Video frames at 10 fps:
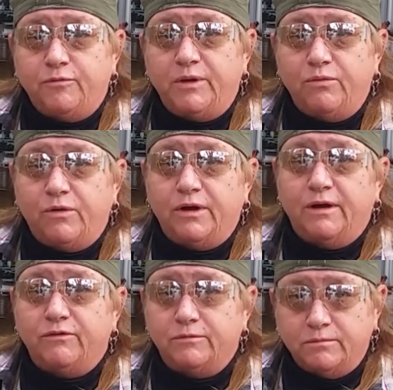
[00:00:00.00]
to be one
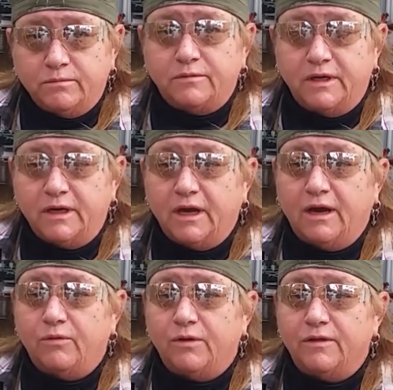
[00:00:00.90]
of them that
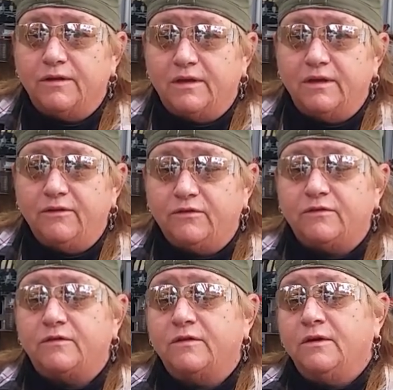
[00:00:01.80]
got one of the
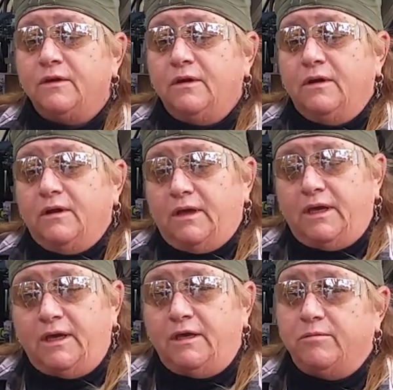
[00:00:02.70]
discs.
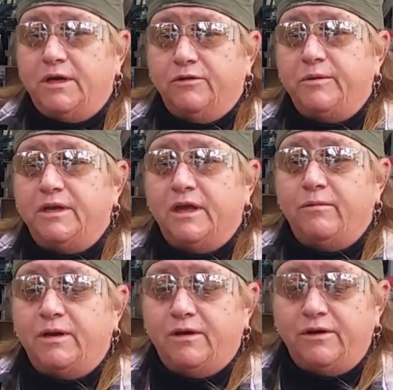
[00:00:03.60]
He emailed me and
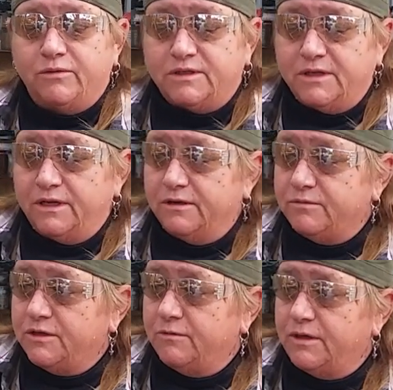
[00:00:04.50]
let me know he was sending
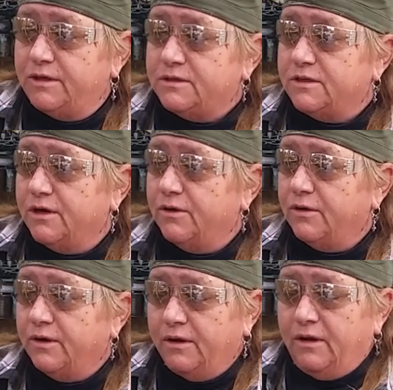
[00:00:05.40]
them to me, so
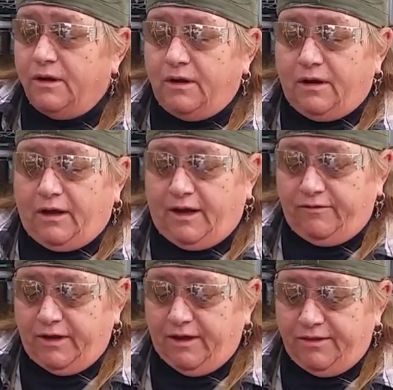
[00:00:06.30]

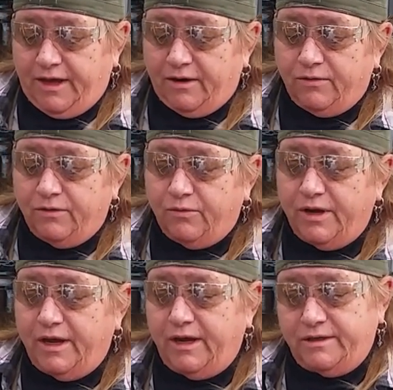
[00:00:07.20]
I've got that on the
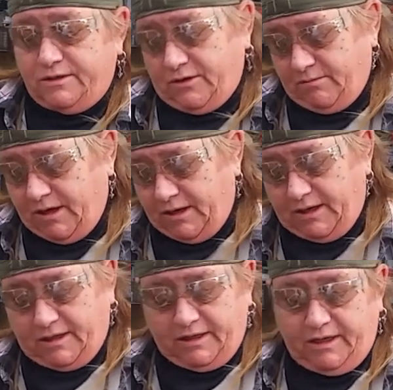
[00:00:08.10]
way. So I'm not
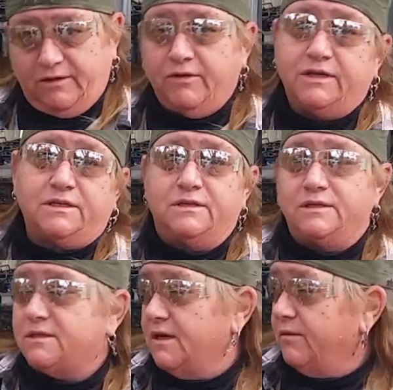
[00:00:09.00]
going to clean the rest of
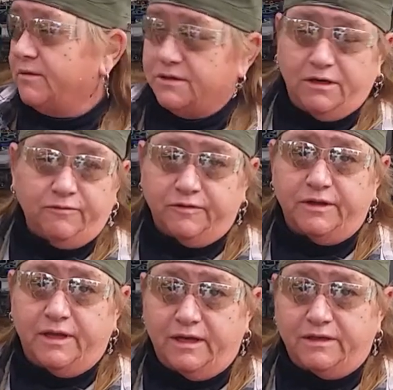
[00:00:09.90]
this up, because
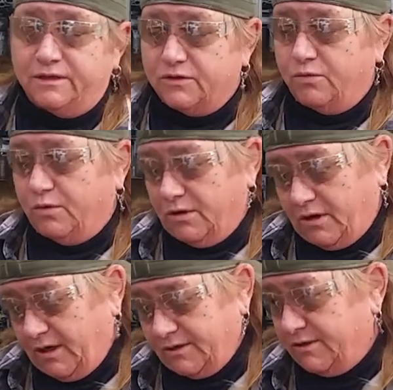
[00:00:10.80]
hopefully that disc will work
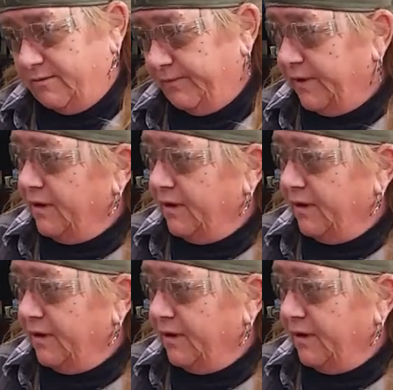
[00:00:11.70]
awesome.